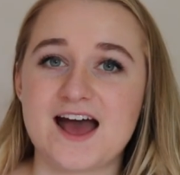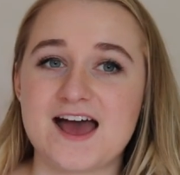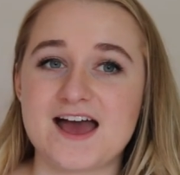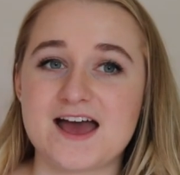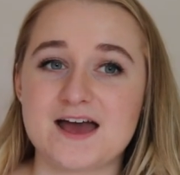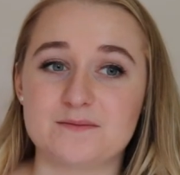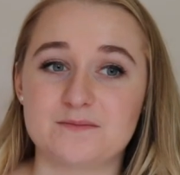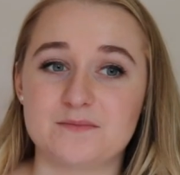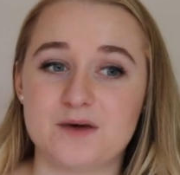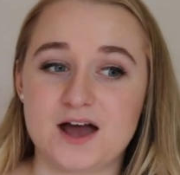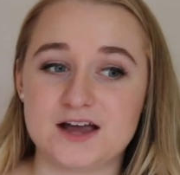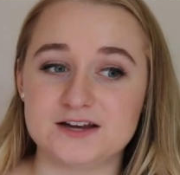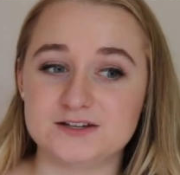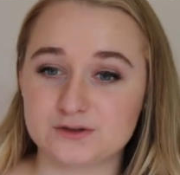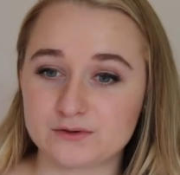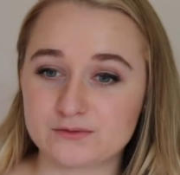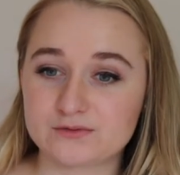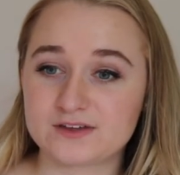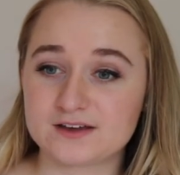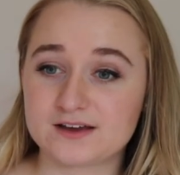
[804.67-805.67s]
Um, I
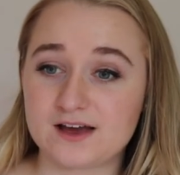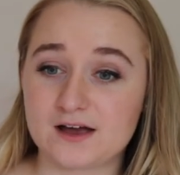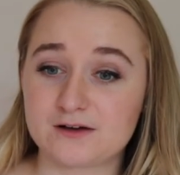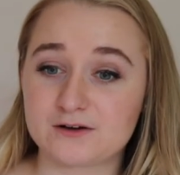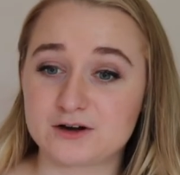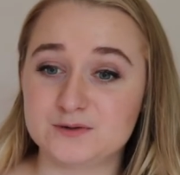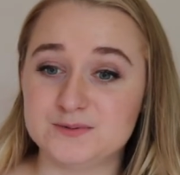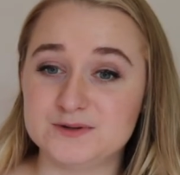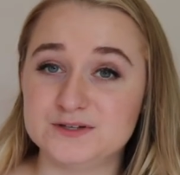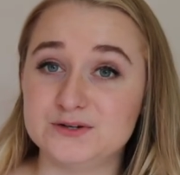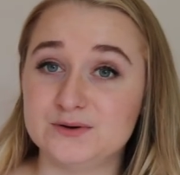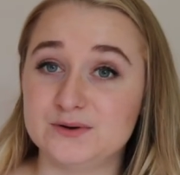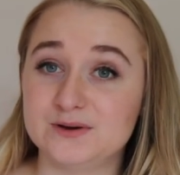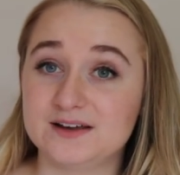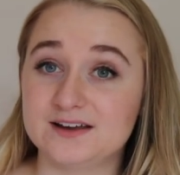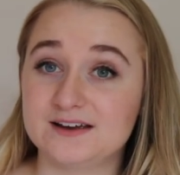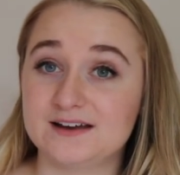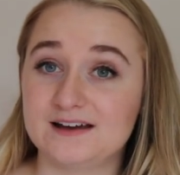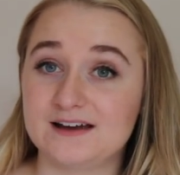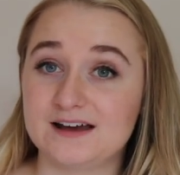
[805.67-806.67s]
don't think I'm going to be
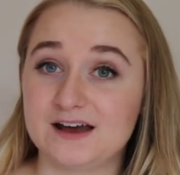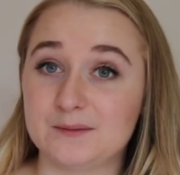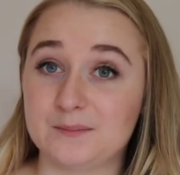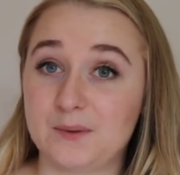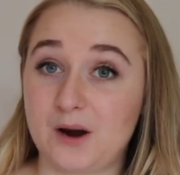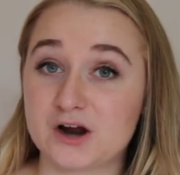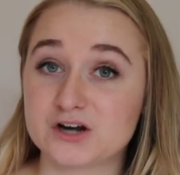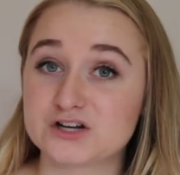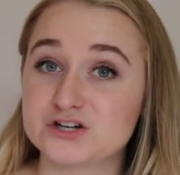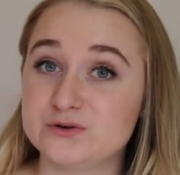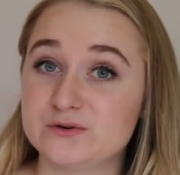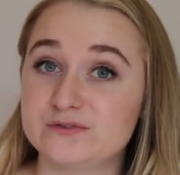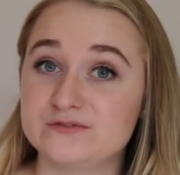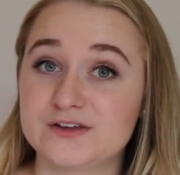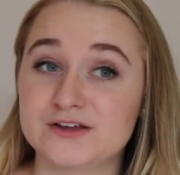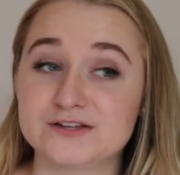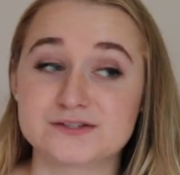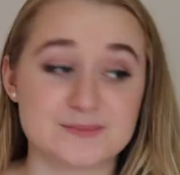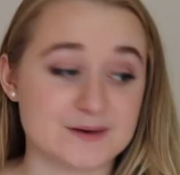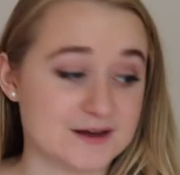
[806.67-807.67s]
doing uh, part two of
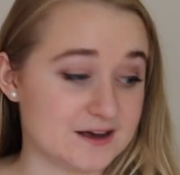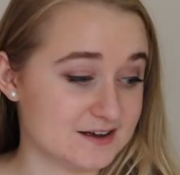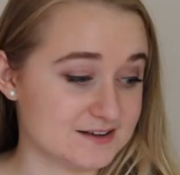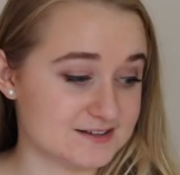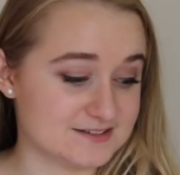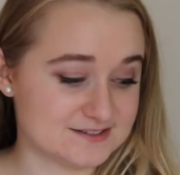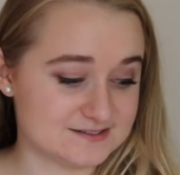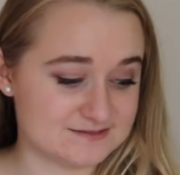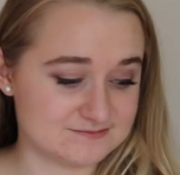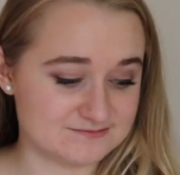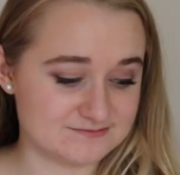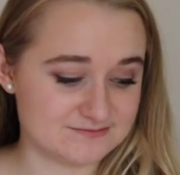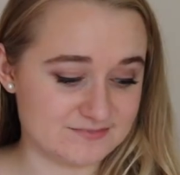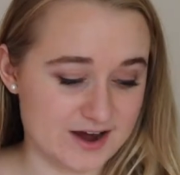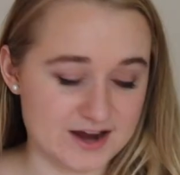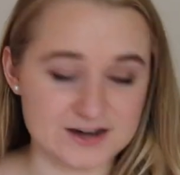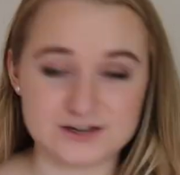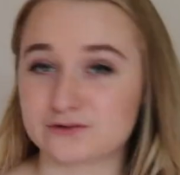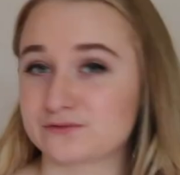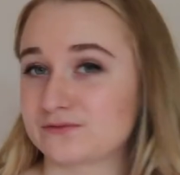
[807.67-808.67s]
this because
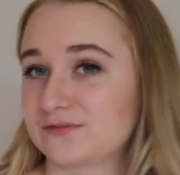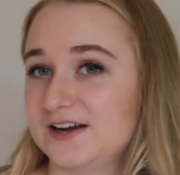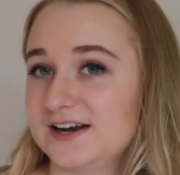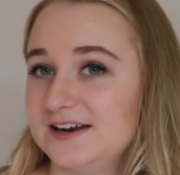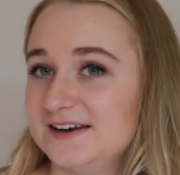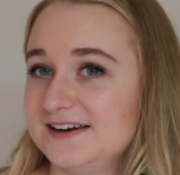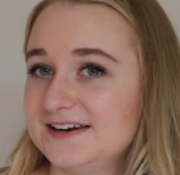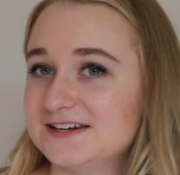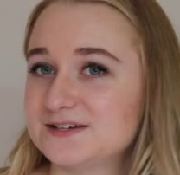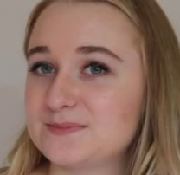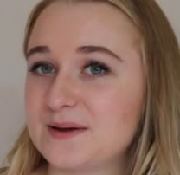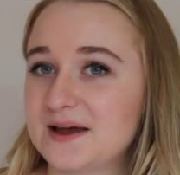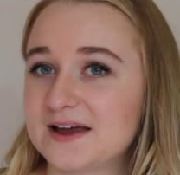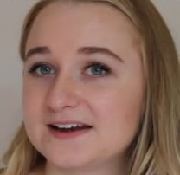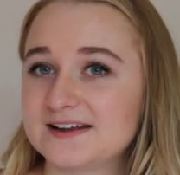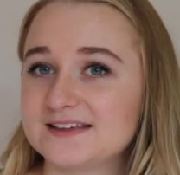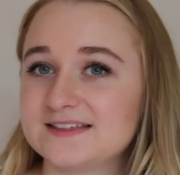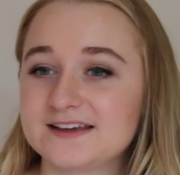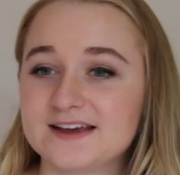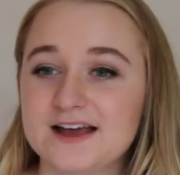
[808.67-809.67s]
I don't really need to buy
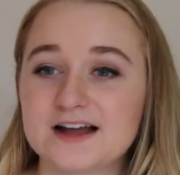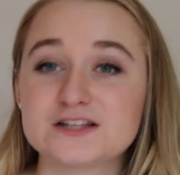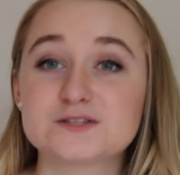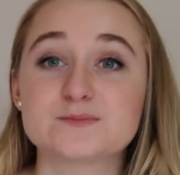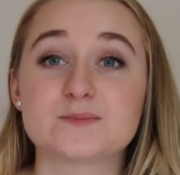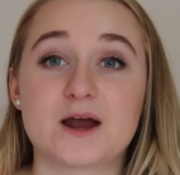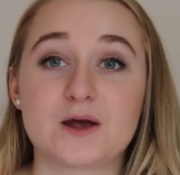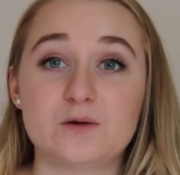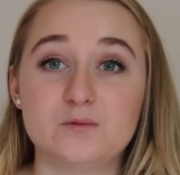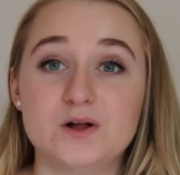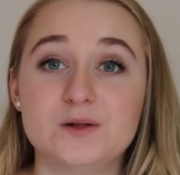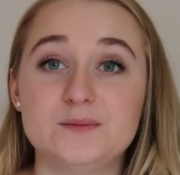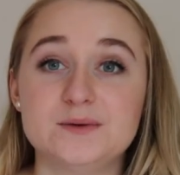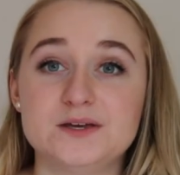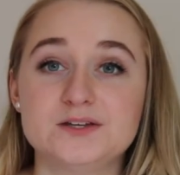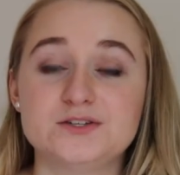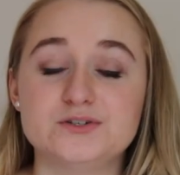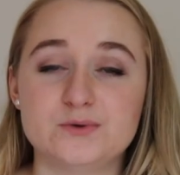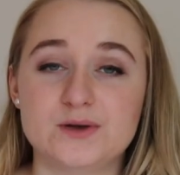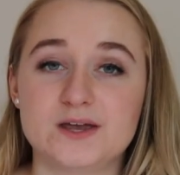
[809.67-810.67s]
anything else, but I will
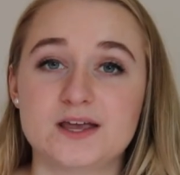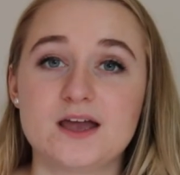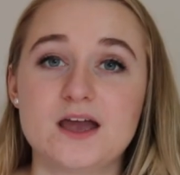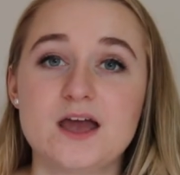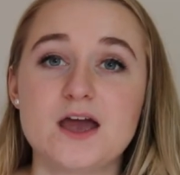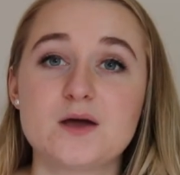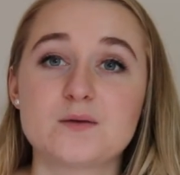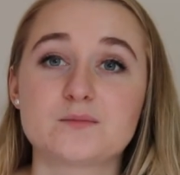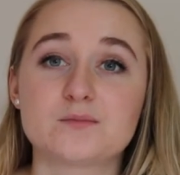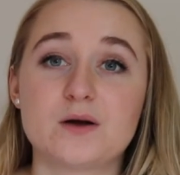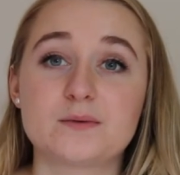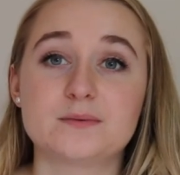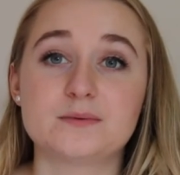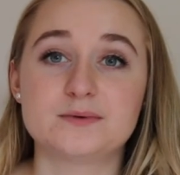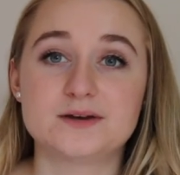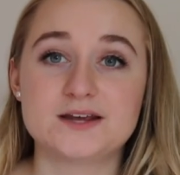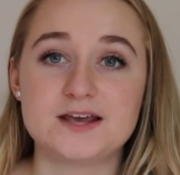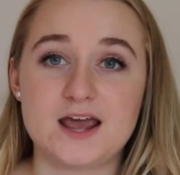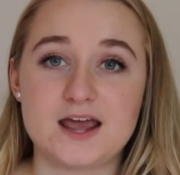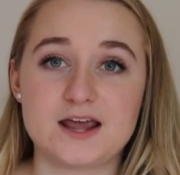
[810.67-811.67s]
be doing
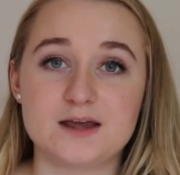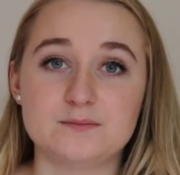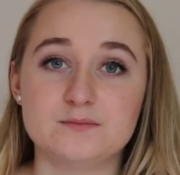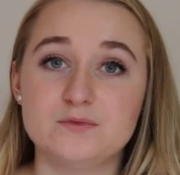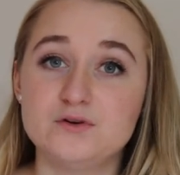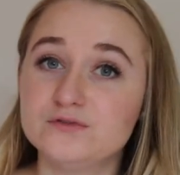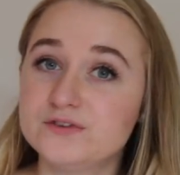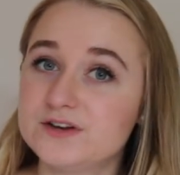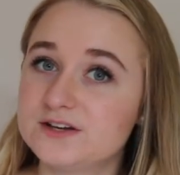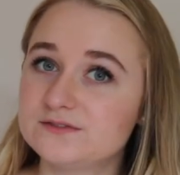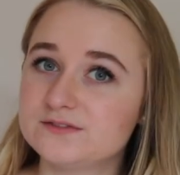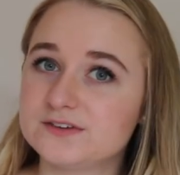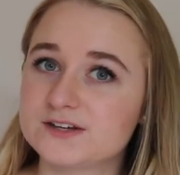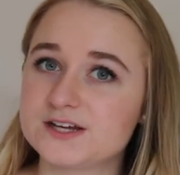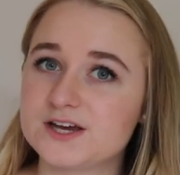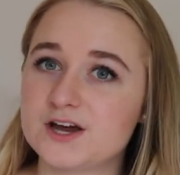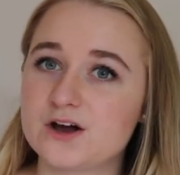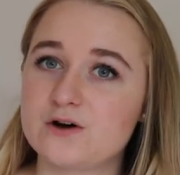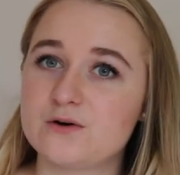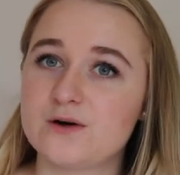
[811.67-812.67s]
probably a move-in
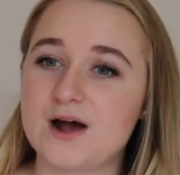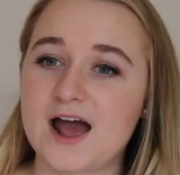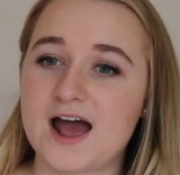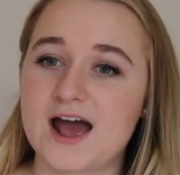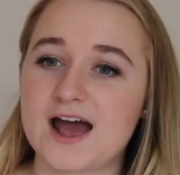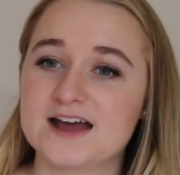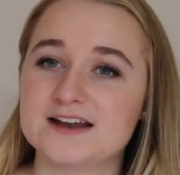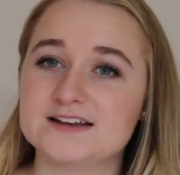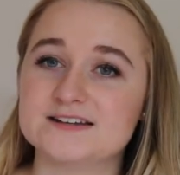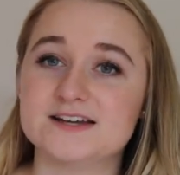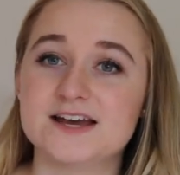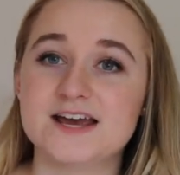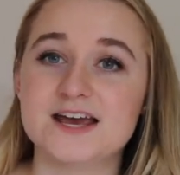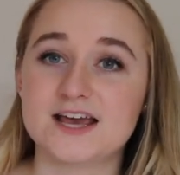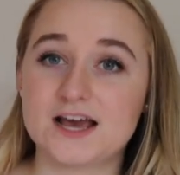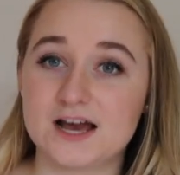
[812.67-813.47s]
video and